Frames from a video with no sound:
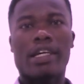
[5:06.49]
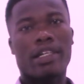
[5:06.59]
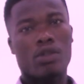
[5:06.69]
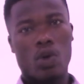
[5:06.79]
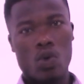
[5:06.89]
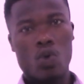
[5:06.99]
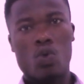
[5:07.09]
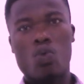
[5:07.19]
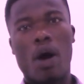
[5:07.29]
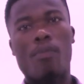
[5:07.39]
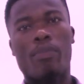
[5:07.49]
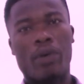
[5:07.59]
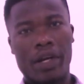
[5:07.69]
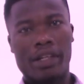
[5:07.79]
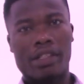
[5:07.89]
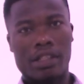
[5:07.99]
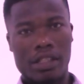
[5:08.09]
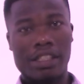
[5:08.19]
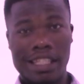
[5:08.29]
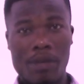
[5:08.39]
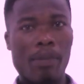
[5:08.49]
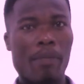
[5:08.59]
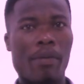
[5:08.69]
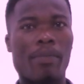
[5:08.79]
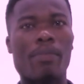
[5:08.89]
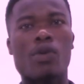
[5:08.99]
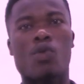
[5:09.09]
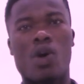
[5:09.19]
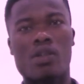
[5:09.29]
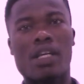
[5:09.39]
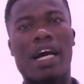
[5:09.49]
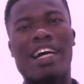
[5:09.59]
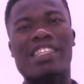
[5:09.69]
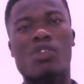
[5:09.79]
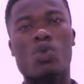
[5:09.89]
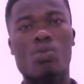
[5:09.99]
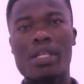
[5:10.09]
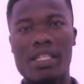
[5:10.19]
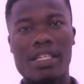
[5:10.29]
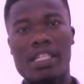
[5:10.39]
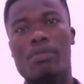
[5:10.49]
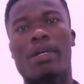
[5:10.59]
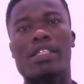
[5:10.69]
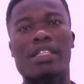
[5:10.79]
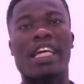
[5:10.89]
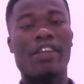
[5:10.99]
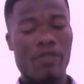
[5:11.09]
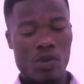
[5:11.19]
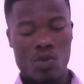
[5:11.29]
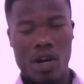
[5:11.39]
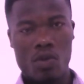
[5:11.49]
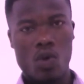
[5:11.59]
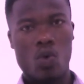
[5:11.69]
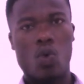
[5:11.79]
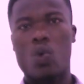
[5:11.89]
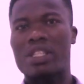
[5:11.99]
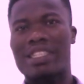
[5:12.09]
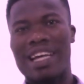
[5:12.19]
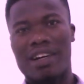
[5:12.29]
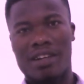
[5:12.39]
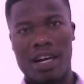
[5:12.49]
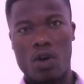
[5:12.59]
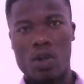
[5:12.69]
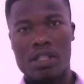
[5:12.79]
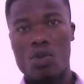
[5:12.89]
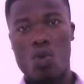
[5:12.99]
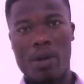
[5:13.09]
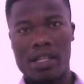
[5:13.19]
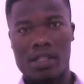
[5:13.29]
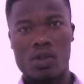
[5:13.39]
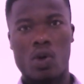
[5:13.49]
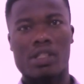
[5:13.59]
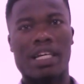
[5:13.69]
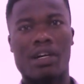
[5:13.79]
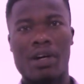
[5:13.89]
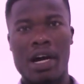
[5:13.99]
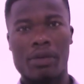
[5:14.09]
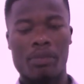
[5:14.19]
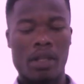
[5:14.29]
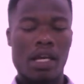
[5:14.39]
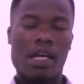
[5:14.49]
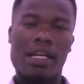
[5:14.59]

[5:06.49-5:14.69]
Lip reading: In turn, no, what bread ye papa because as no to me see this machine, na even crown on Tiakra or Antikumasi or Tiakra.